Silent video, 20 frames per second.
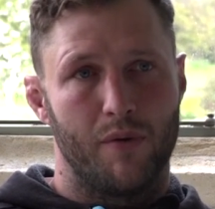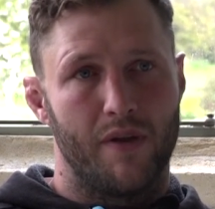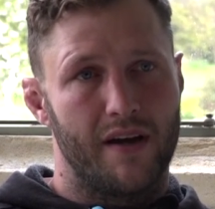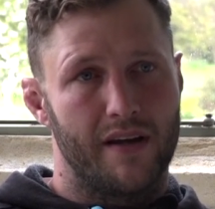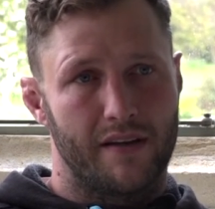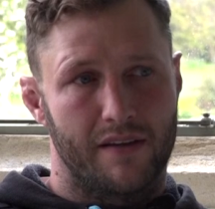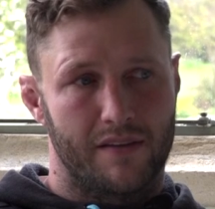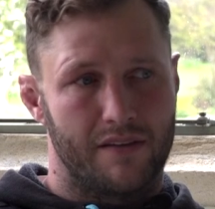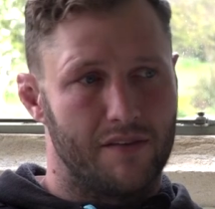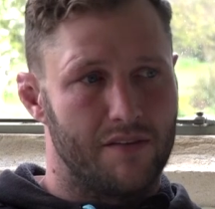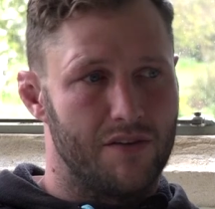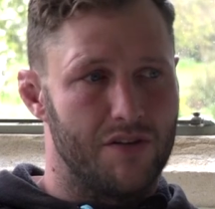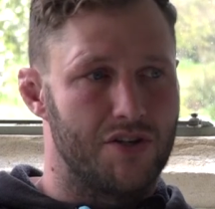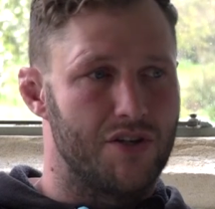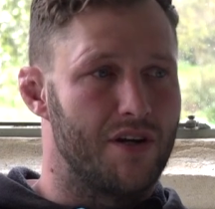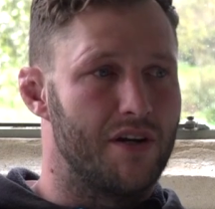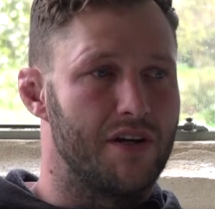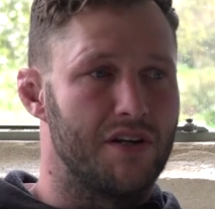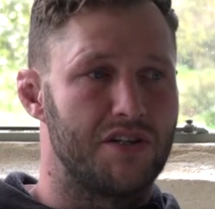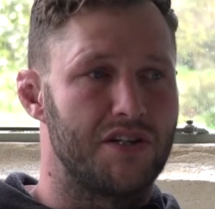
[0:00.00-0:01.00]
like your
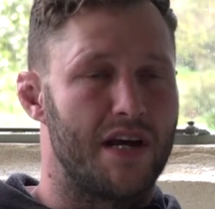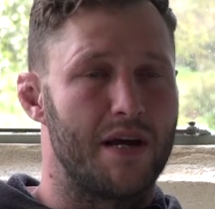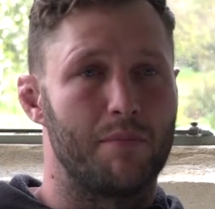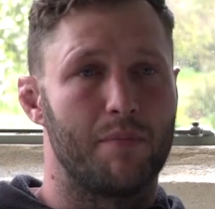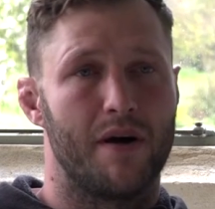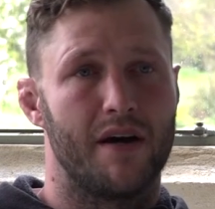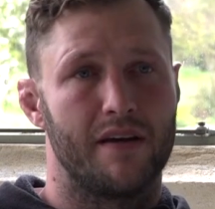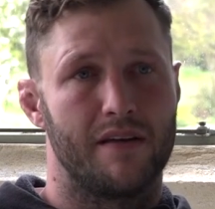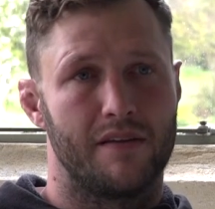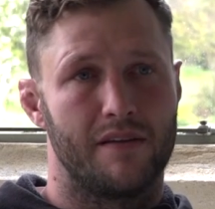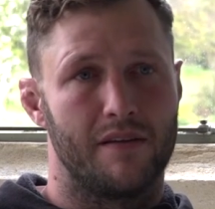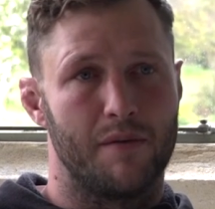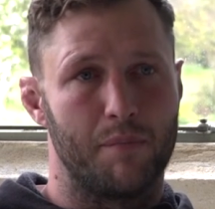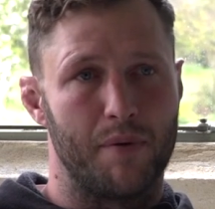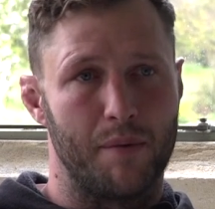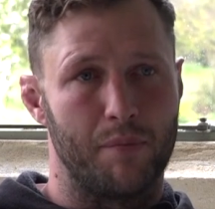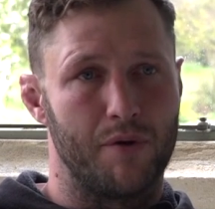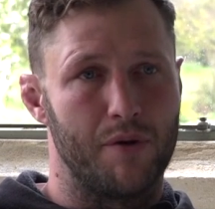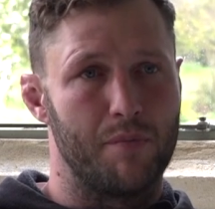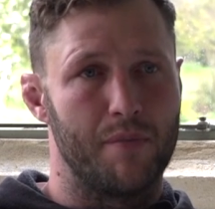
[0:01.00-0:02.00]
journey shaped by the
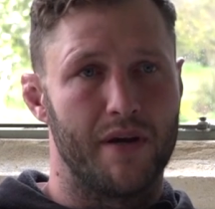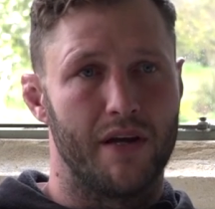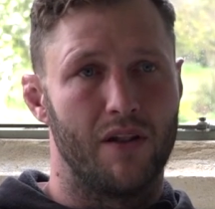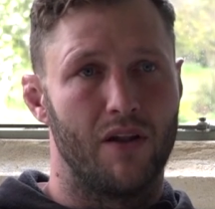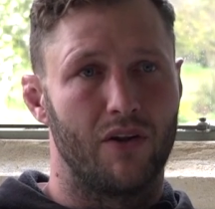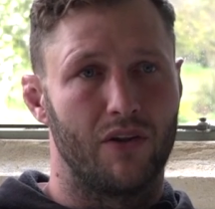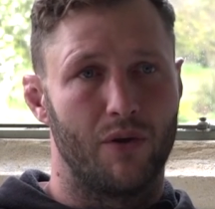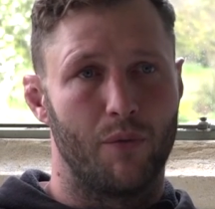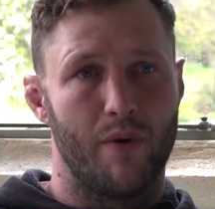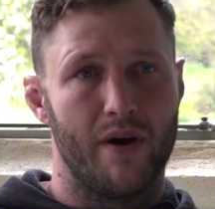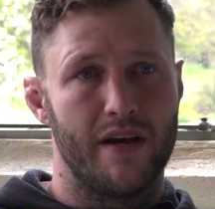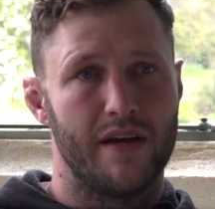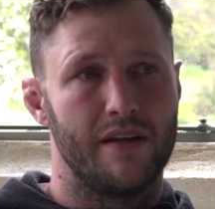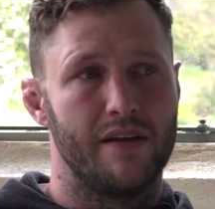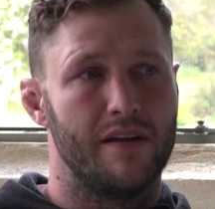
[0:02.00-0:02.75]
people you meet along the way.